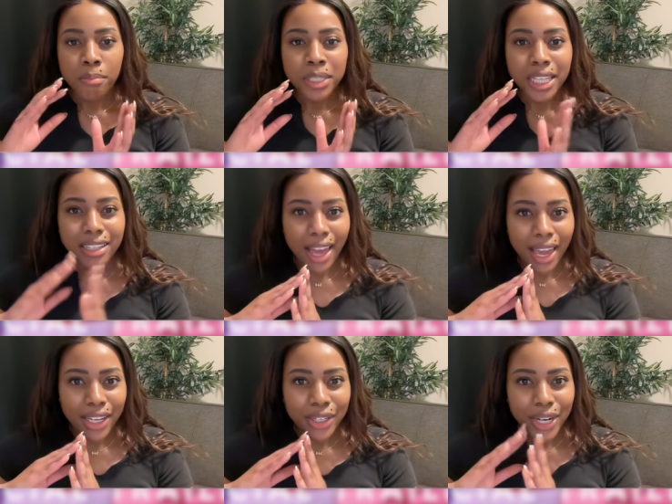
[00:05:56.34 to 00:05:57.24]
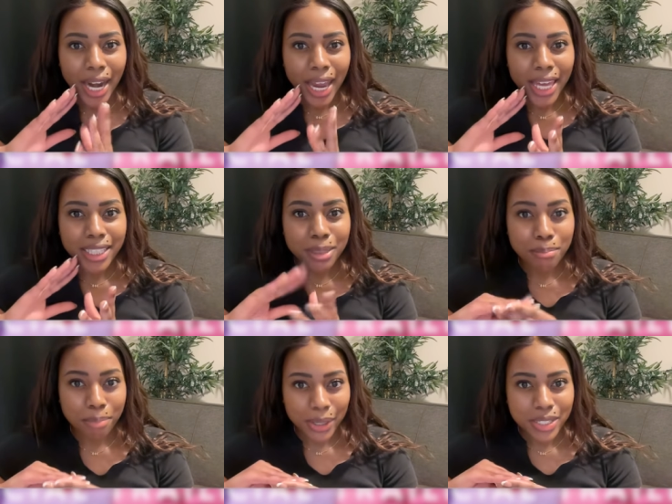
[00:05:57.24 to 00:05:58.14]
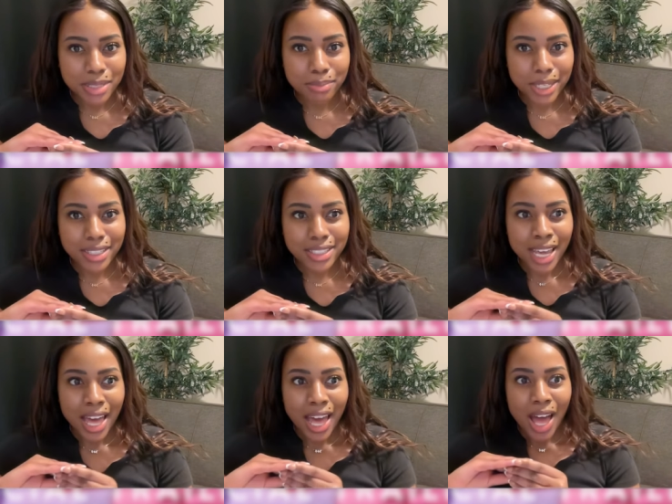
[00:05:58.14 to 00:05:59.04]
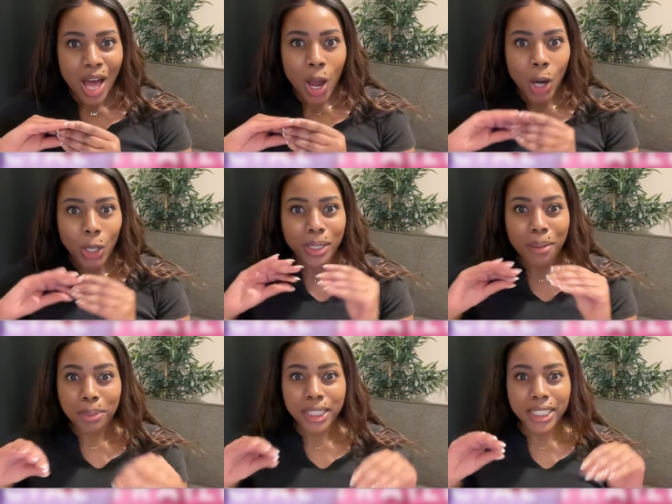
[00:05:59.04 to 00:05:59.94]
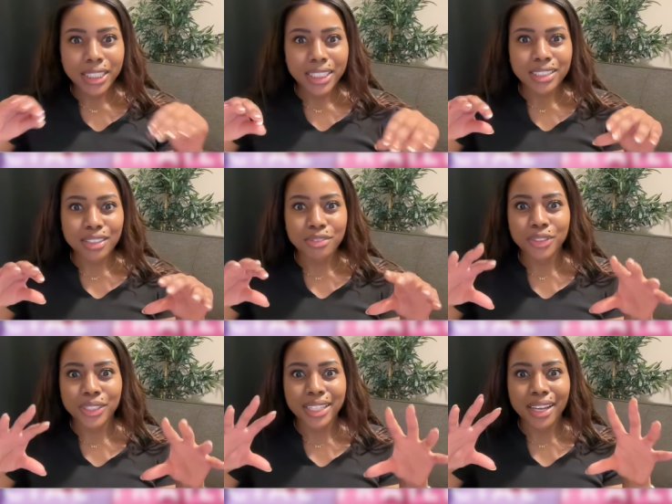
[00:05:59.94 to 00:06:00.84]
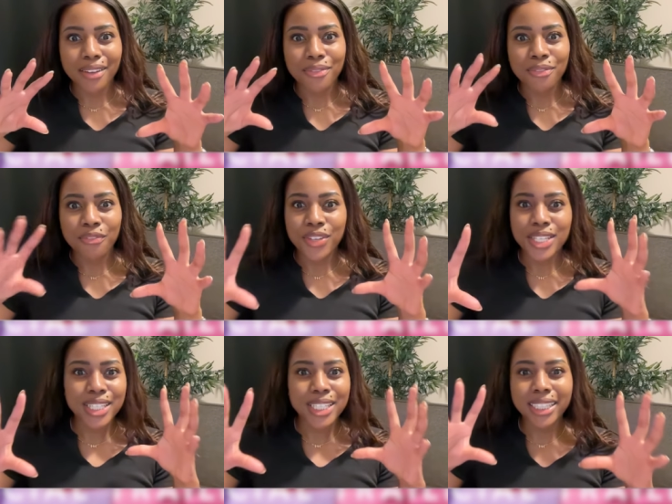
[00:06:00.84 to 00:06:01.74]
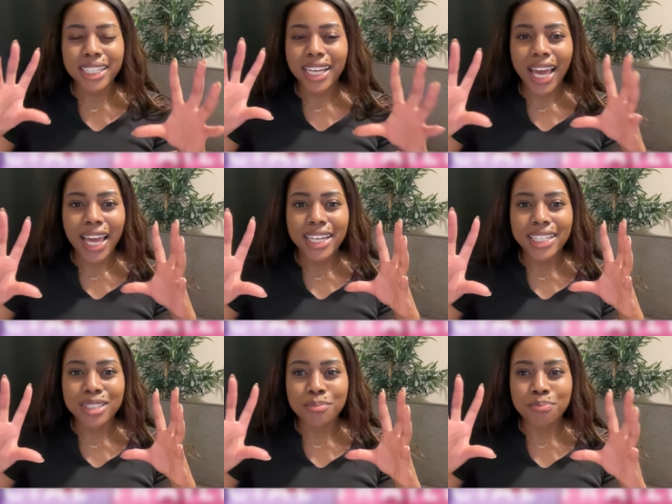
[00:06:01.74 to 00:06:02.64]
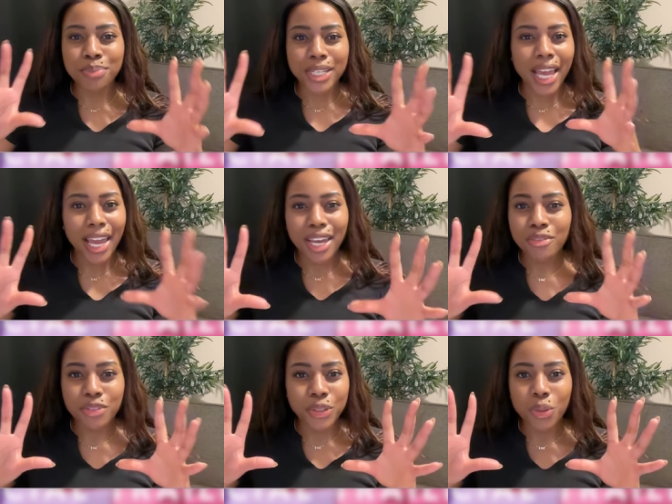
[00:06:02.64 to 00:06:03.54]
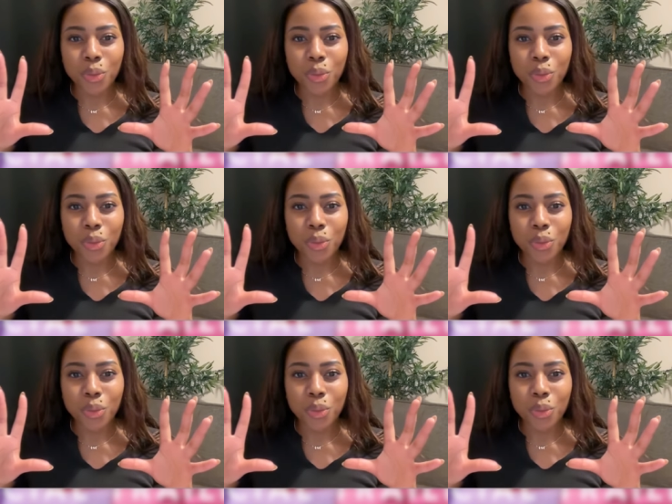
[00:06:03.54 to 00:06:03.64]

but then anger and embarrassment are completely different, like, physically and behavioral